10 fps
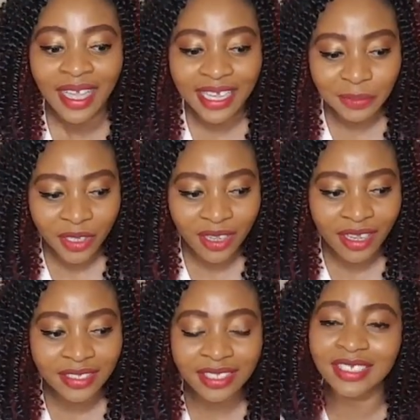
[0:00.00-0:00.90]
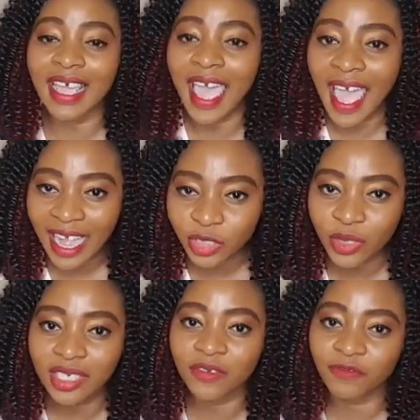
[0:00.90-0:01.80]
is because this is
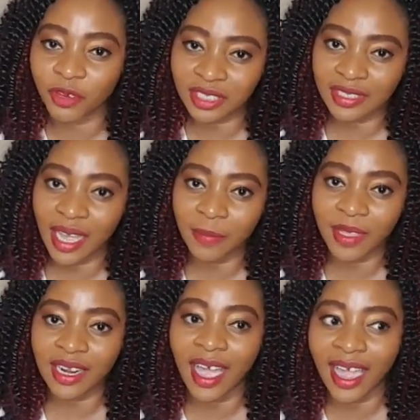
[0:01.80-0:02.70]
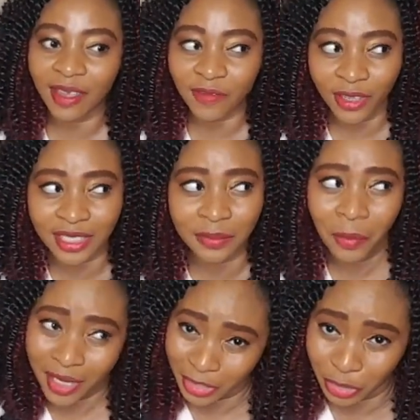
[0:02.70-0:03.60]
actually the first time that I have gotten
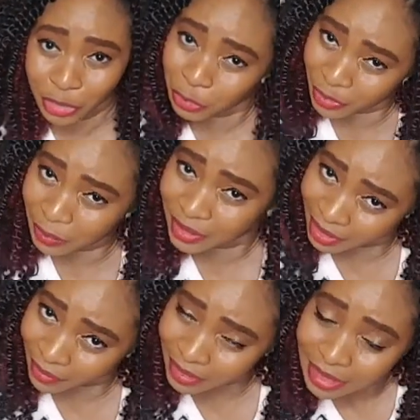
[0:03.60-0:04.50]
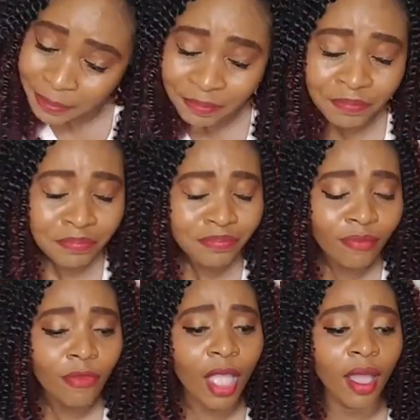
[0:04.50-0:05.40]
more than two Christmas gifts.
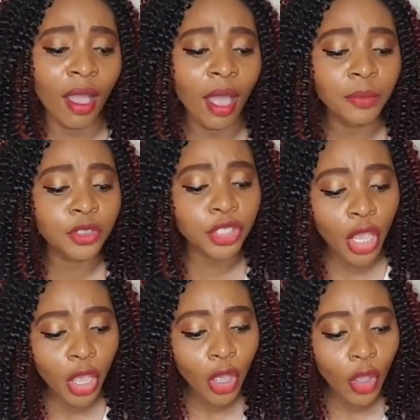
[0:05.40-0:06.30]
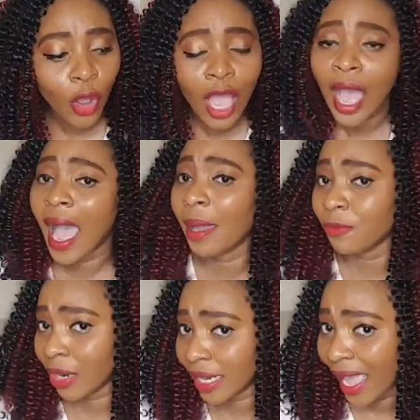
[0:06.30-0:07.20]
So
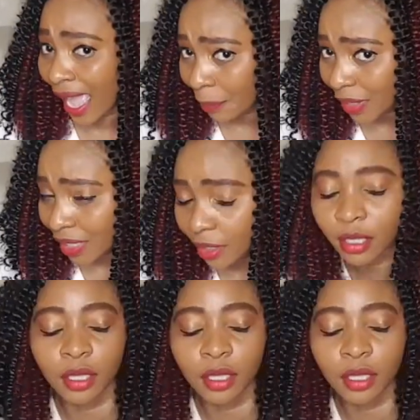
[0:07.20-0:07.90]
I'm really happy.